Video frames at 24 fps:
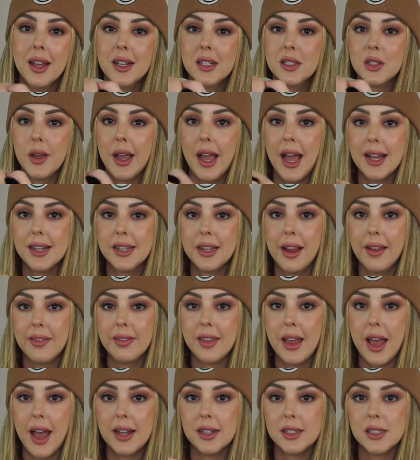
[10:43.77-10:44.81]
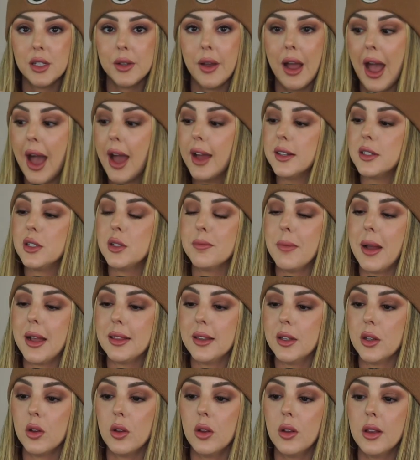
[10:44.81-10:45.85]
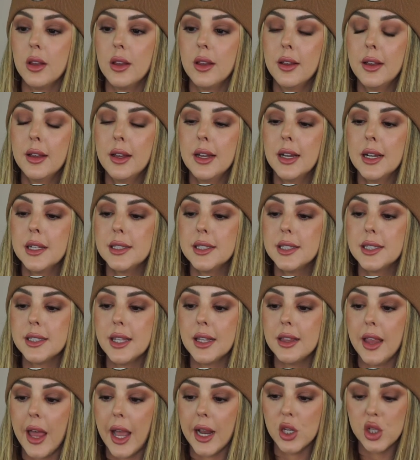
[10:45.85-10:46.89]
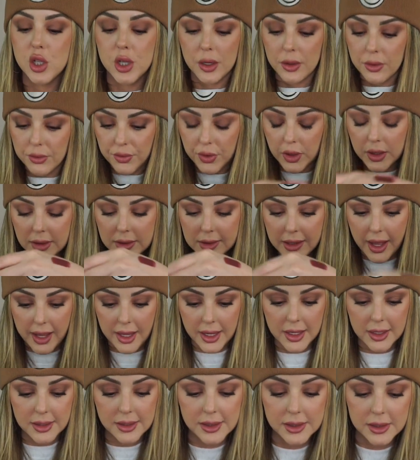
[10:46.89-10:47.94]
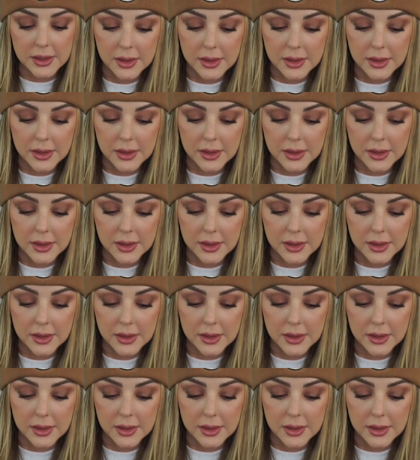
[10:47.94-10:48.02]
So I had to get that to add to my little selection for clients.